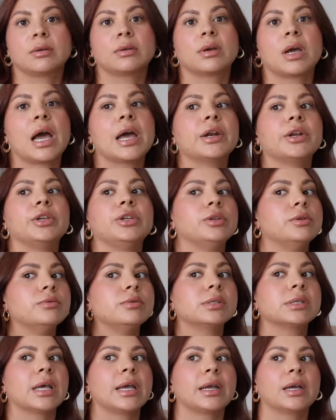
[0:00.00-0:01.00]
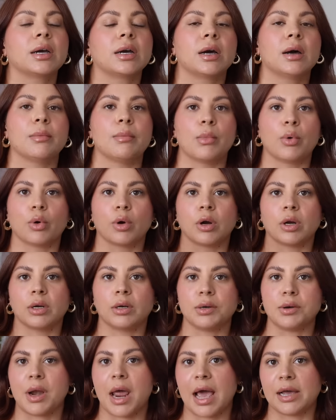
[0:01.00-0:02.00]
kind of use like a
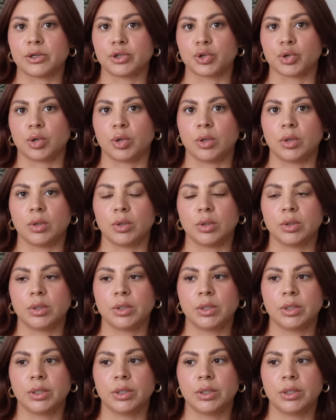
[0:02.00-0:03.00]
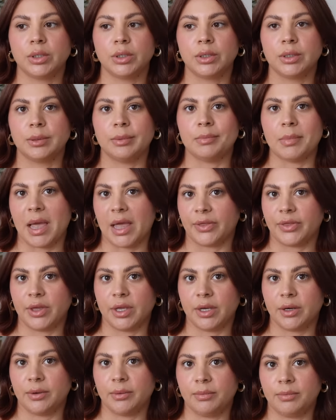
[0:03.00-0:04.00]
more natural
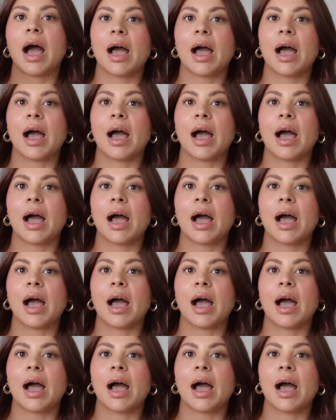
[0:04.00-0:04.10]
method.